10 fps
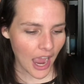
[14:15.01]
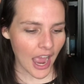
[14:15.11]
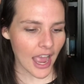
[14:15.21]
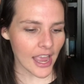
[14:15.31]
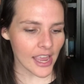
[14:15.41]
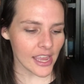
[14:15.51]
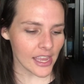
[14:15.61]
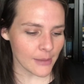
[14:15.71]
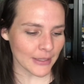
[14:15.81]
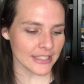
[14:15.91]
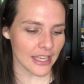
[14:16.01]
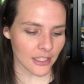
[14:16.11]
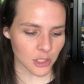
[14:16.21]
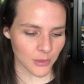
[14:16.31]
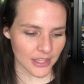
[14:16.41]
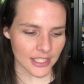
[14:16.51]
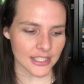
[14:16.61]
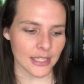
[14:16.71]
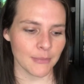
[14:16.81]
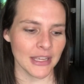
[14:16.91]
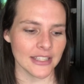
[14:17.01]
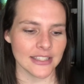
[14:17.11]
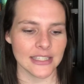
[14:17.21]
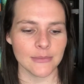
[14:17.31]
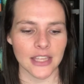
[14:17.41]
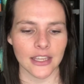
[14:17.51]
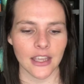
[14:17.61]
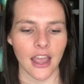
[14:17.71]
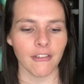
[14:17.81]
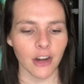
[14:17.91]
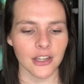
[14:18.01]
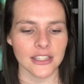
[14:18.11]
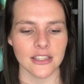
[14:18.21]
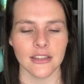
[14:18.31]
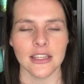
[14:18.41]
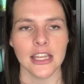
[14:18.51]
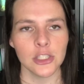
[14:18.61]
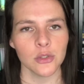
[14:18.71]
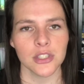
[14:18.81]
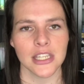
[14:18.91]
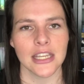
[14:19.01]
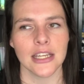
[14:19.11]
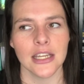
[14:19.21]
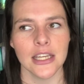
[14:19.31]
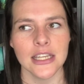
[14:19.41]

I am excited to read this because it seems like I've heard it's an interesting,